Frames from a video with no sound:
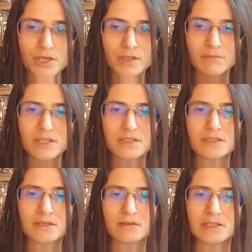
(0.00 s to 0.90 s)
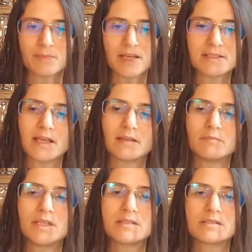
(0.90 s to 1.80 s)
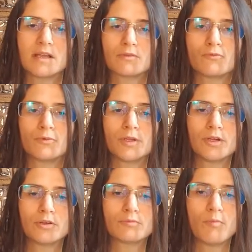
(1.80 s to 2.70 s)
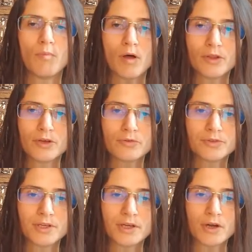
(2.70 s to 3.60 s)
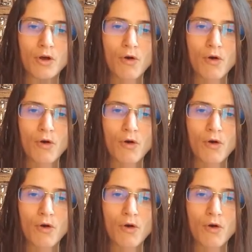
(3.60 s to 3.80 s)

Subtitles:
It means supply-side means that we don't model the